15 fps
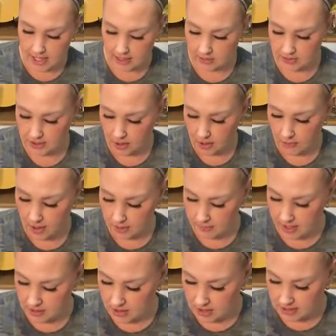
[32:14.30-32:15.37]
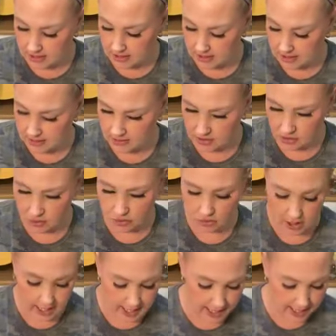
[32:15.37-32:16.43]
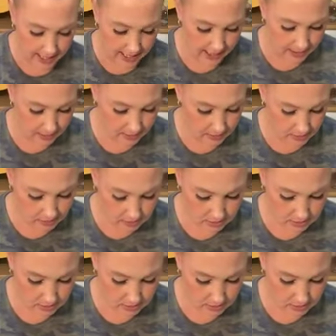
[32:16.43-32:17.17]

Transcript: All right, so I wanna make sure it's nice and dry.